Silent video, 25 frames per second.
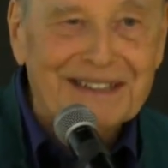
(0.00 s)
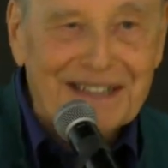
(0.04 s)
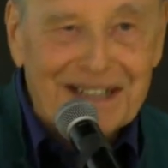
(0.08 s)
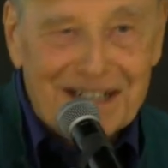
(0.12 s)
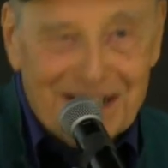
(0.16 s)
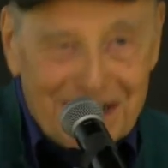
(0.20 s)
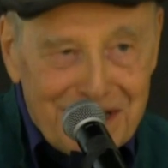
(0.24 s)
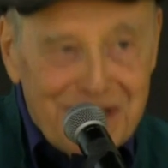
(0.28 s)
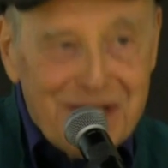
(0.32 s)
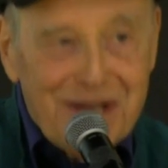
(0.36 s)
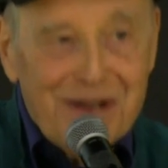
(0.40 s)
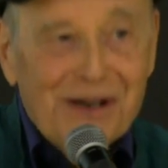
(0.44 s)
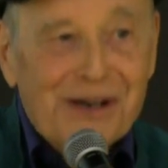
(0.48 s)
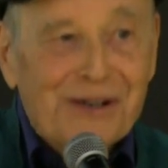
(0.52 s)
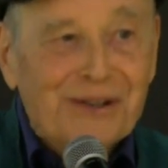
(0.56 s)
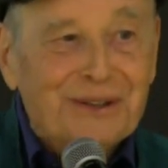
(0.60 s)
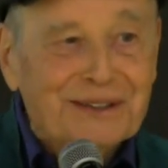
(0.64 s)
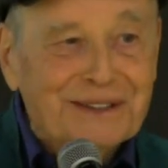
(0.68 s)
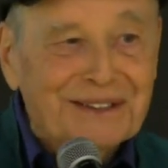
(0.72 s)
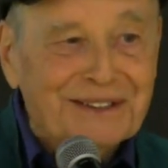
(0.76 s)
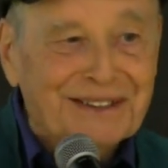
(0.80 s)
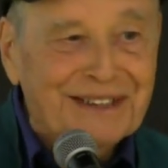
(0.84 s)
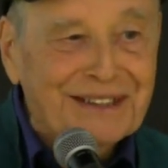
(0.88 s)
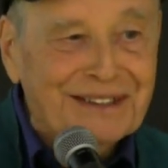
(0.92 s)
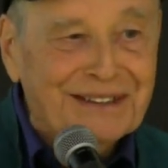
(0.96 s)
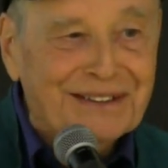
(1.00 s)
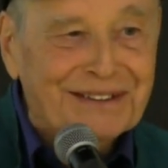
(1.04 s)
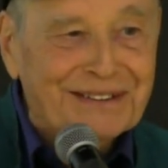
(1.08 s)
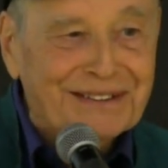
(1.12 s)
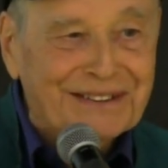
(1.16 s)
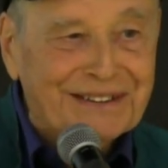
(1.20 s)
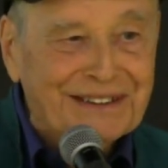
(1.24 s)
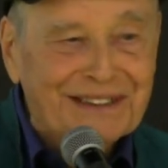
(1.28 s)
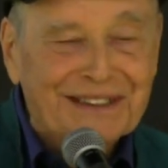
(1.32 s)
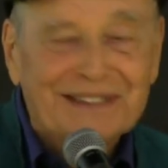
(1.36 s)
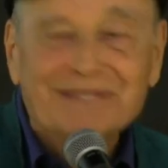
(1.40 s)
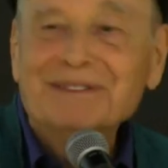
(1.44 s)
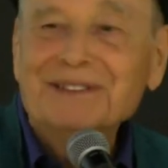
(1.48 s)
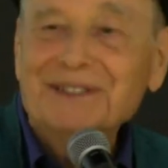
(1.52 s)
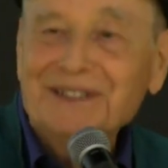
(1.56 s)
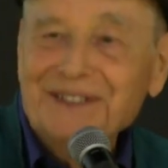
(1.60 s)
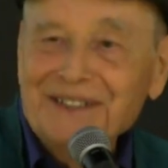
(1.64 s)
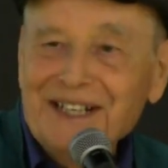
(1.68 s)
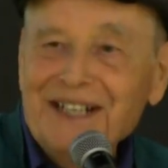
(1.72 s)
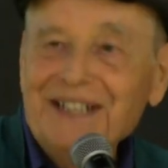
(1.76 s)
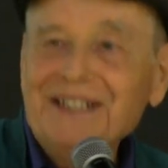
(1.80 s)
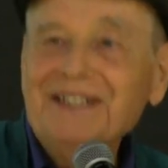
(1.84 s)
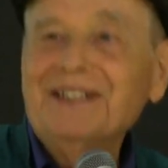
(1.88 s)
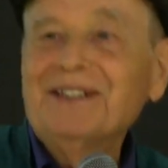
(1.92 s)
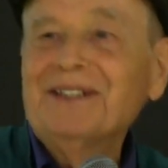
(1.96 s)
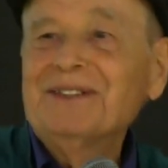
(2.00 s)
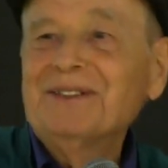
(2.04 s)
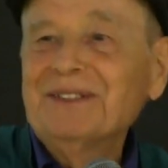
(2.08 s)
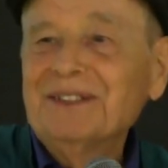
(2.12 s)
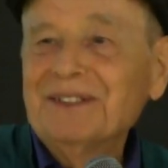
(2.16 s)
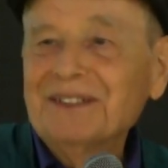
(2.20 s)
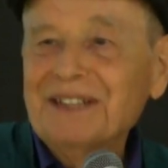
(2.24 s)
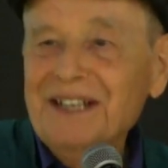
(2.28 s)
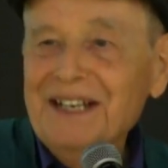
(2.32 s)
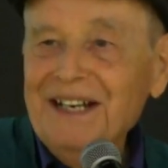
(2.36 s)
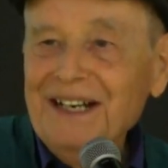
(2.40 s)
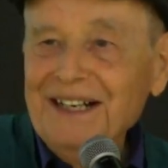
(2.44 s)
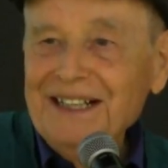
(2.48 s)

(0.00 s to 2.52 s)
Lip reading: The unknown is interesting because the unknown